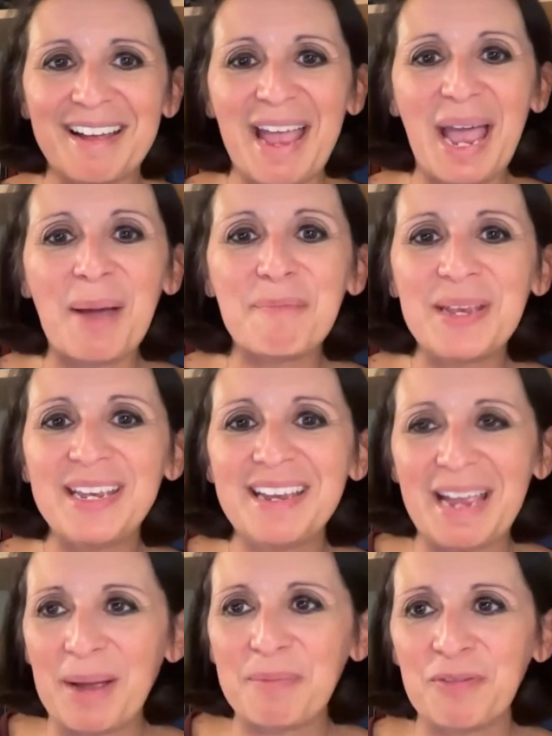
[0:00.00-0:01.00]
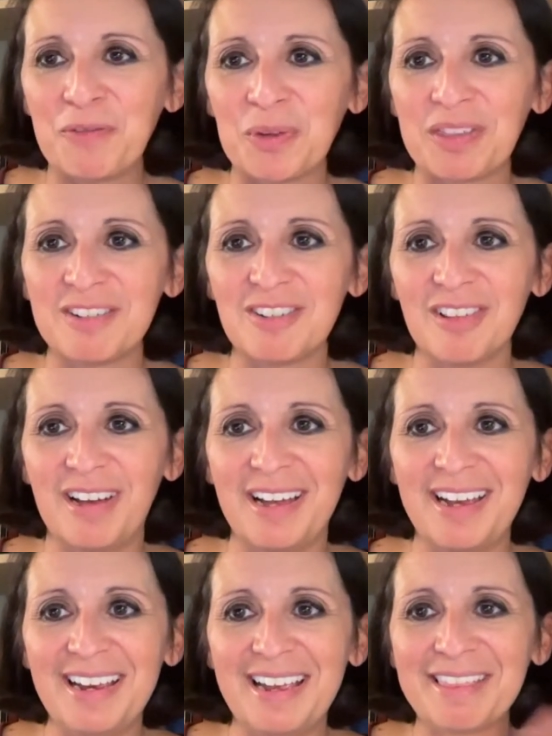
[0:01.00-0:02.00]
Happy 4th of
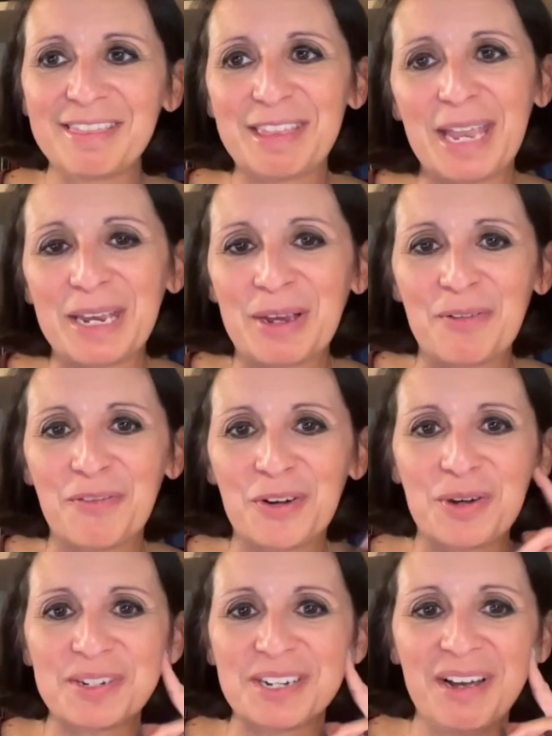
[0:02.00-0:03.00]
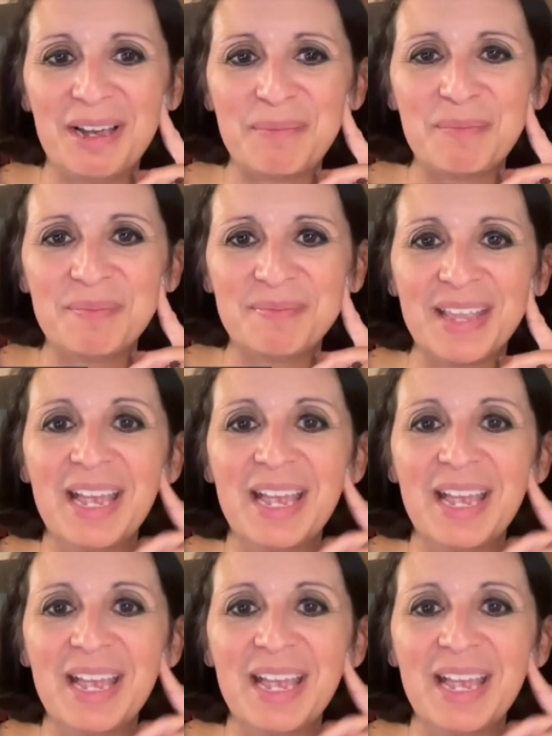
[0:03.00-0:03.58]
July, and thank you for your time.